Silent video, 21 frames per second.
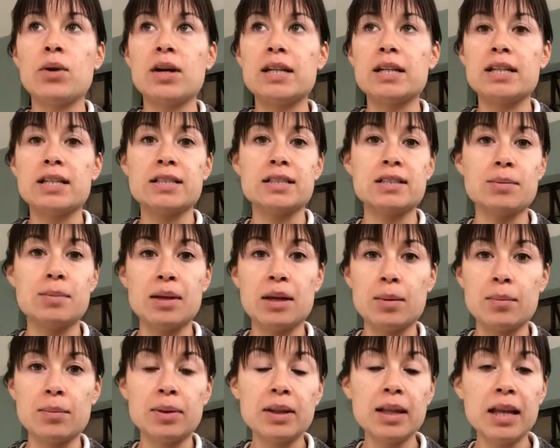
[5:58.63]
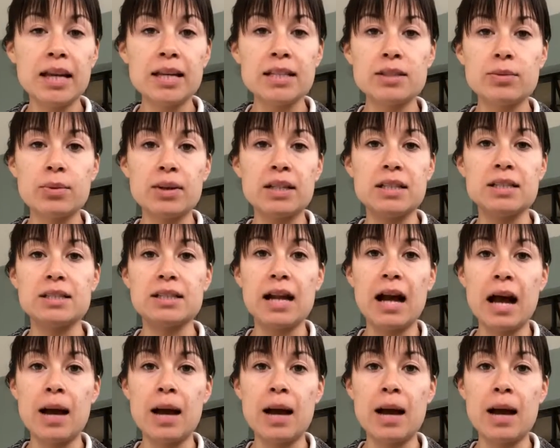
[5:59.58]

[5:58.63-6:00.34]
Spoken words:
what needs to be in place, what needs to